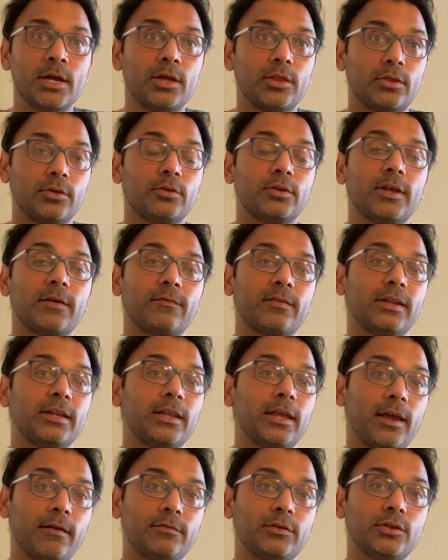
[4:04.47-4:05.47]
So you
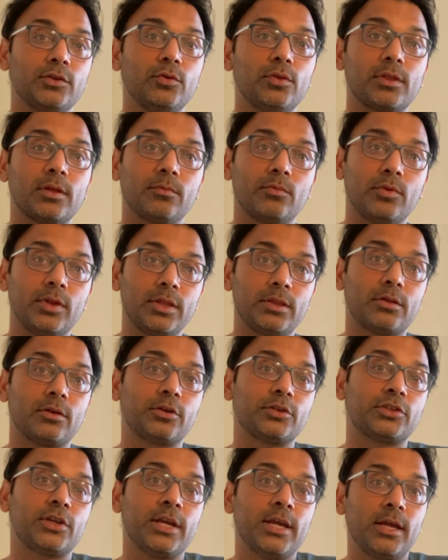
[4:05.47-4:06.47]
definitely have to do some
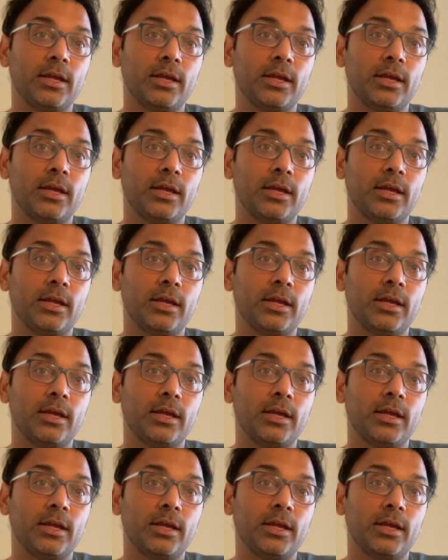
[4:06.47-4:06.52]
research